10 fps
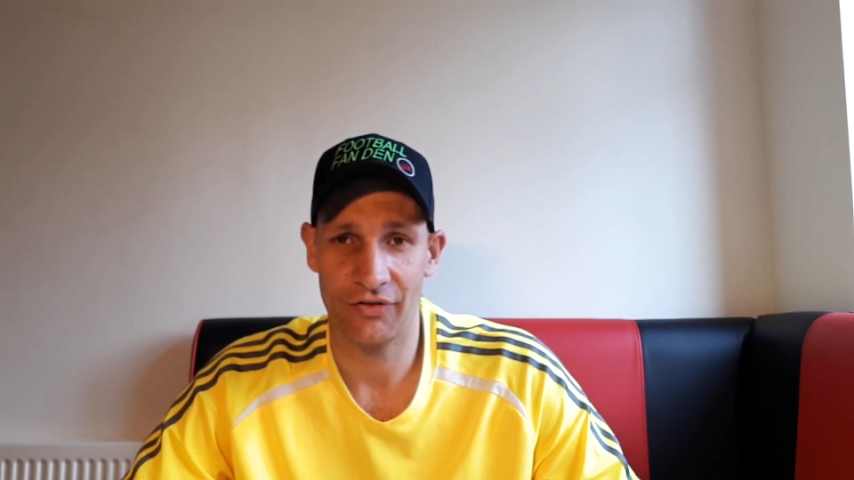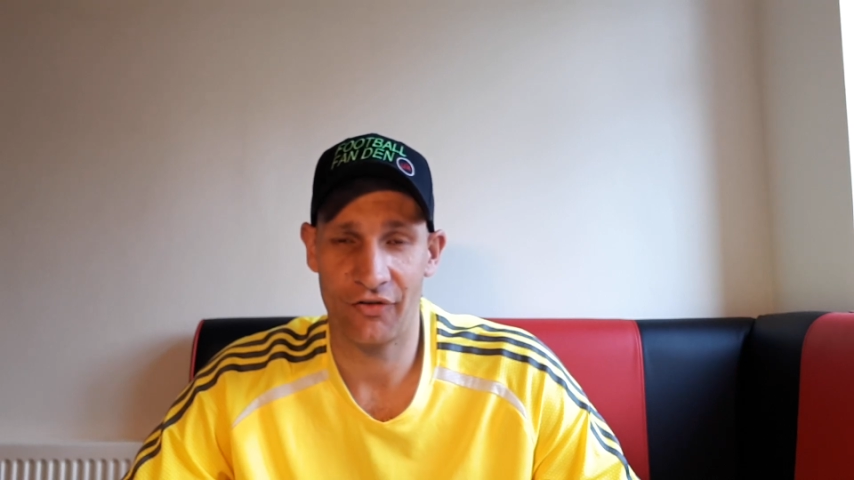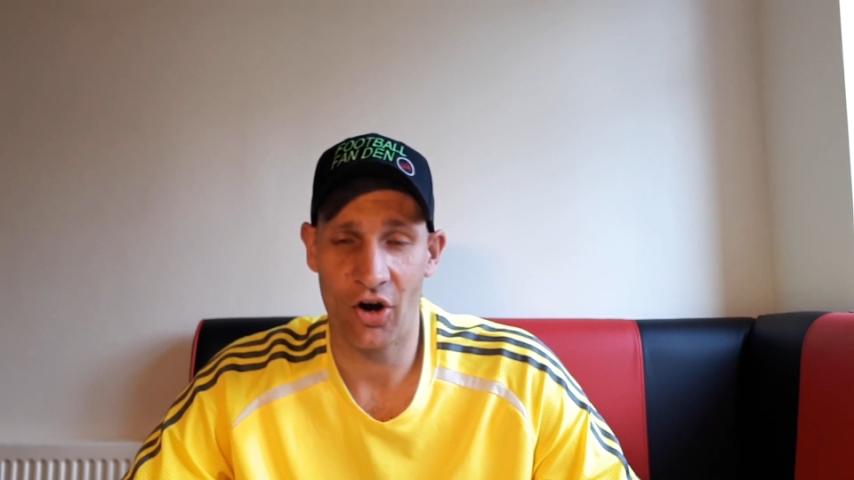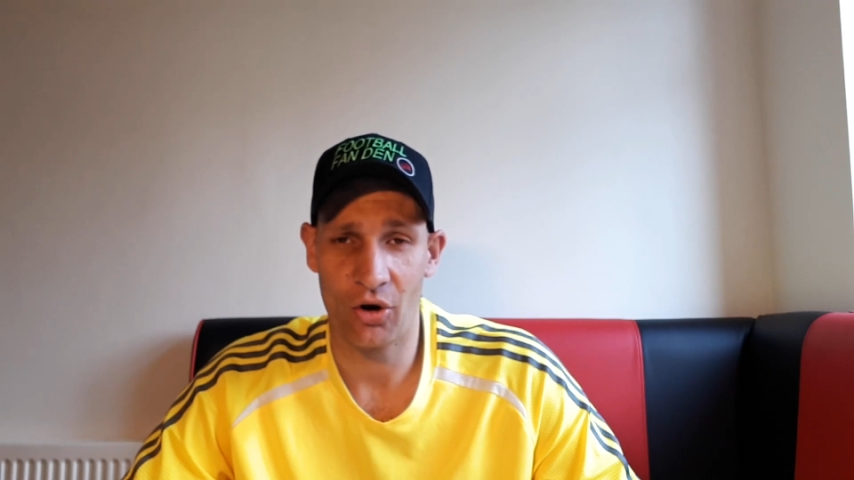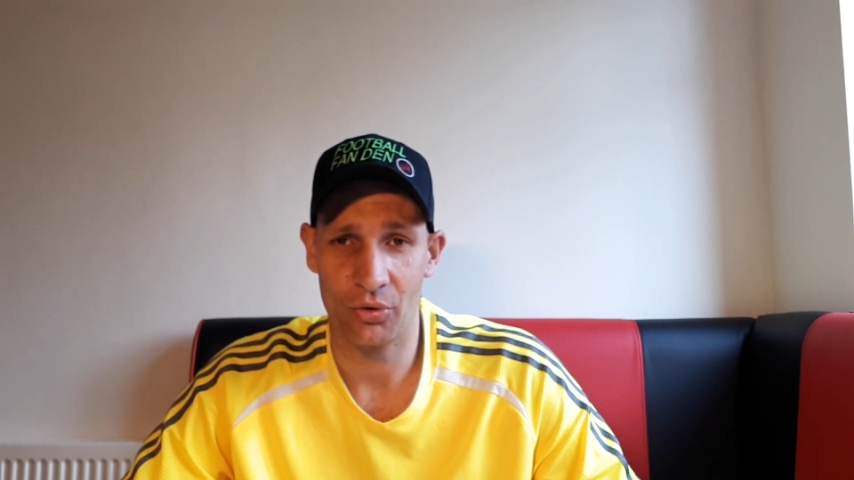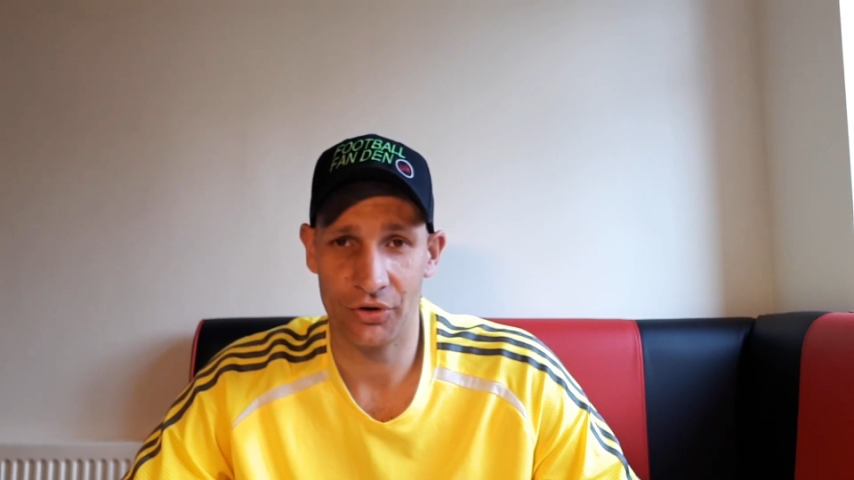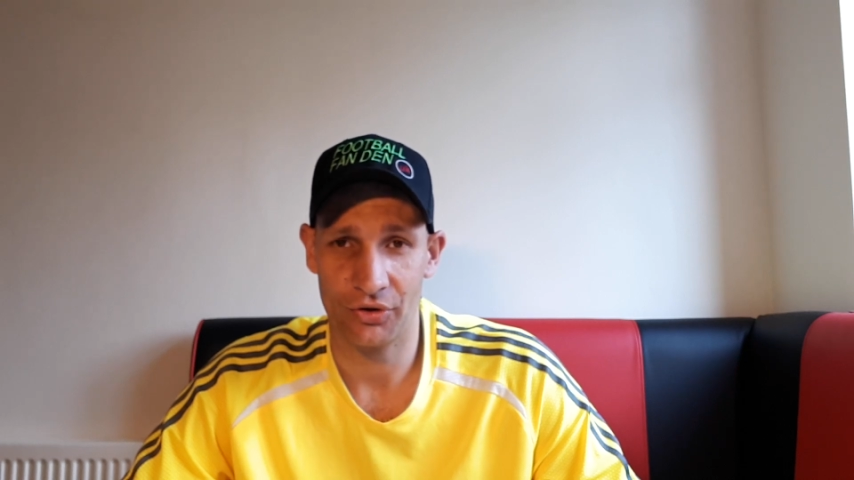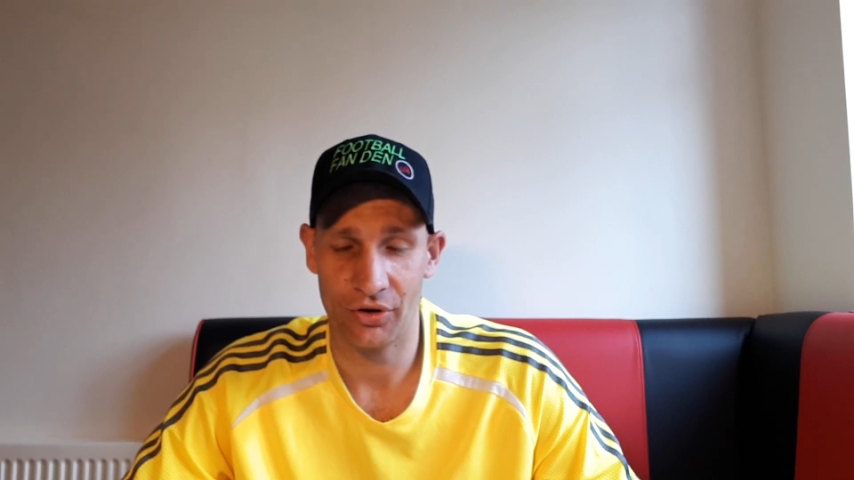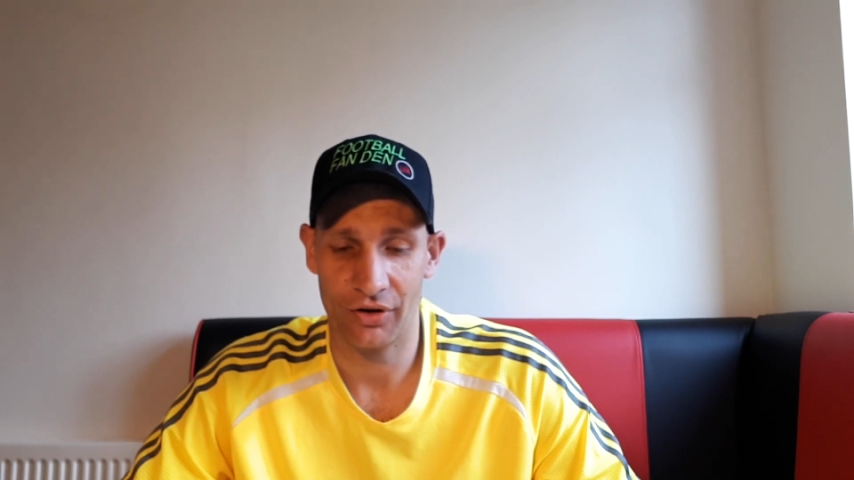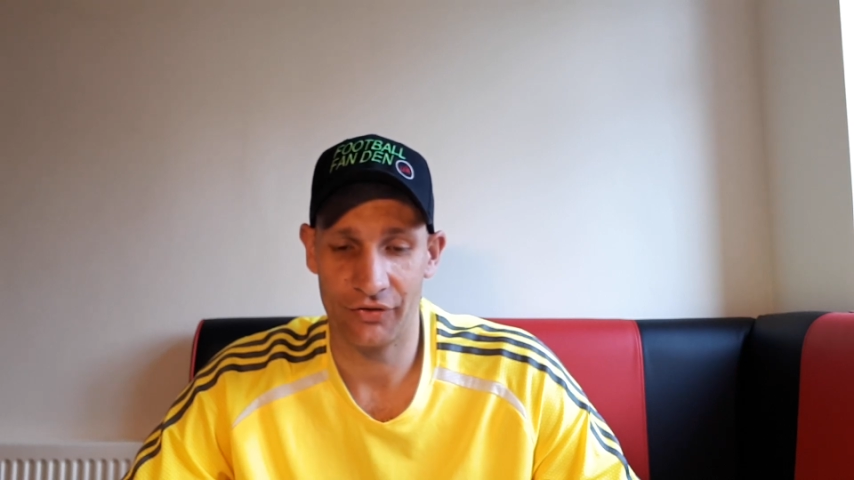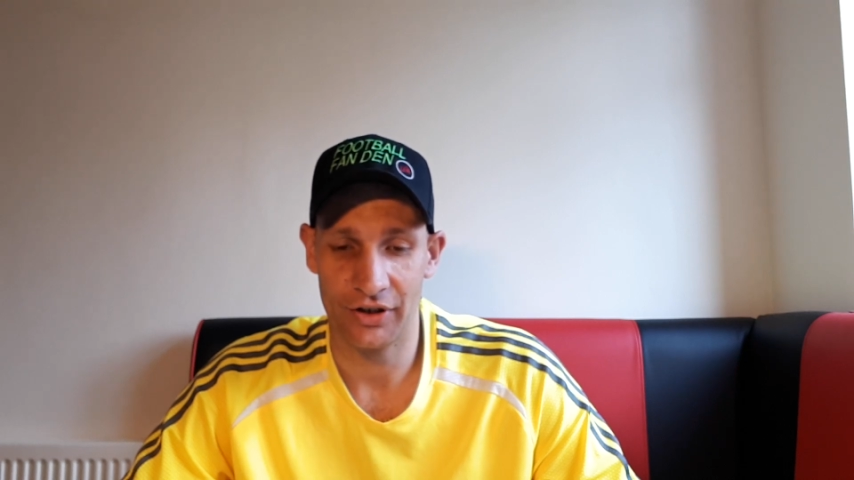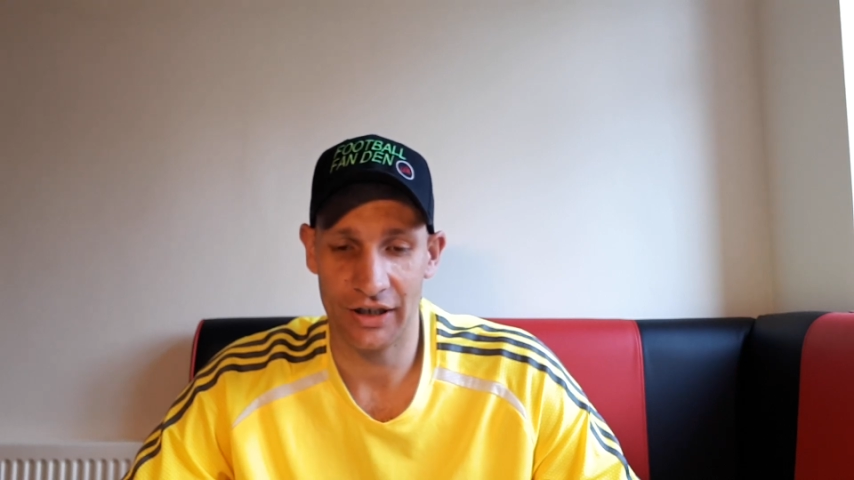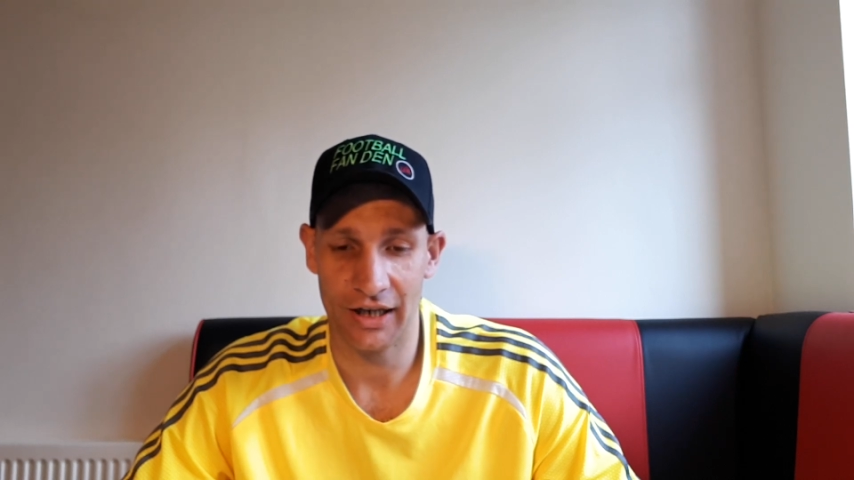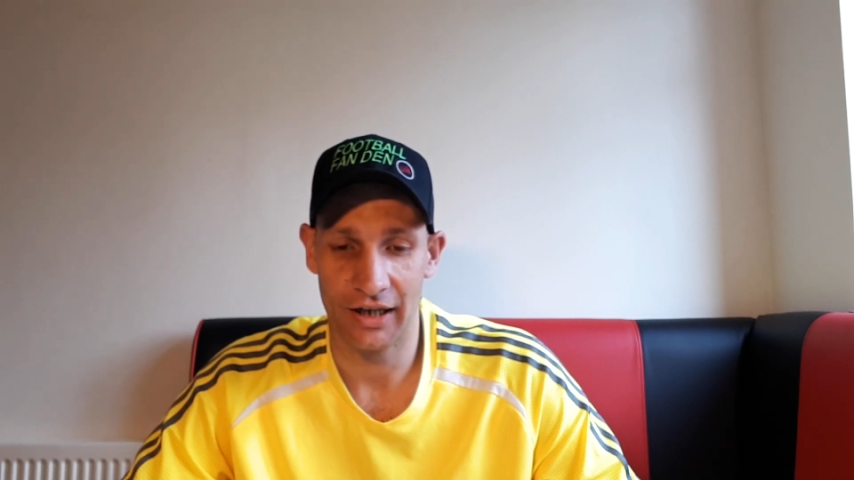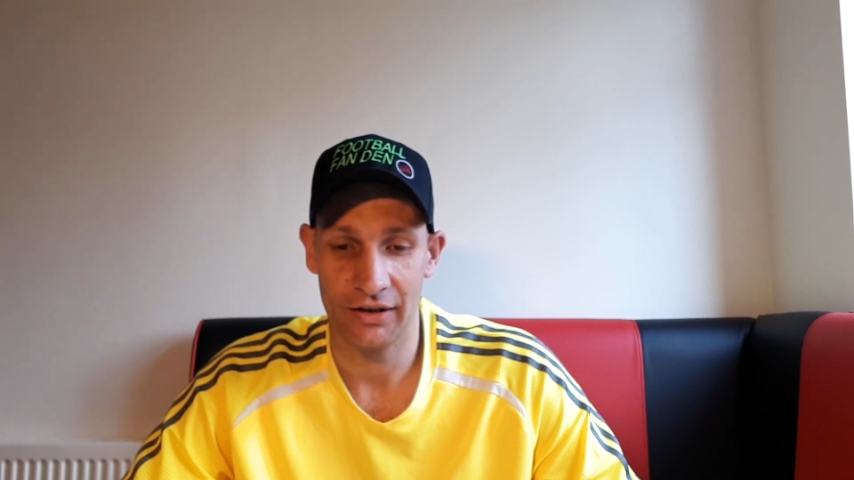forward of the
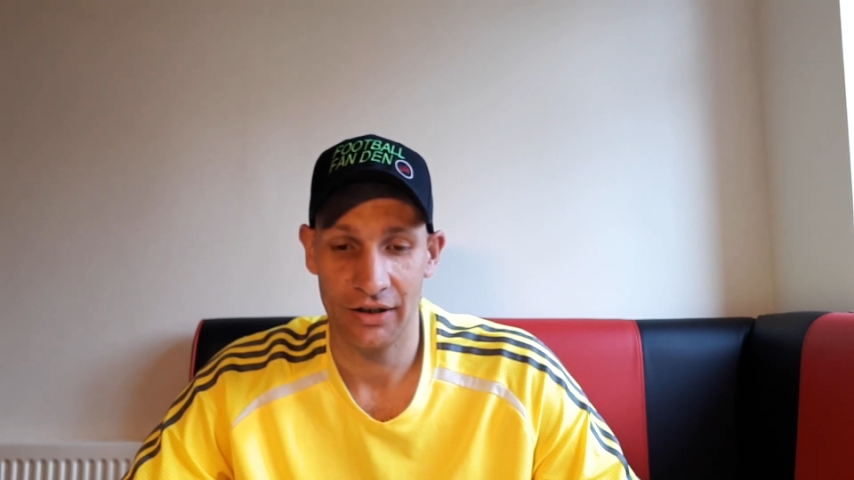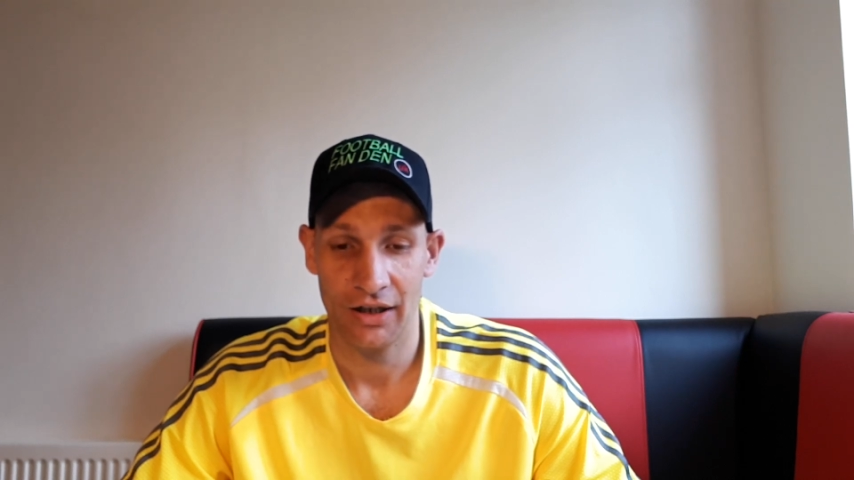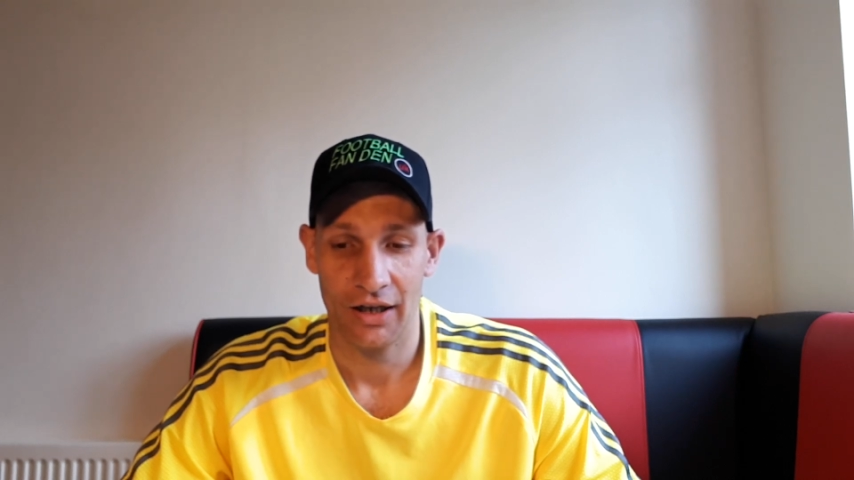year.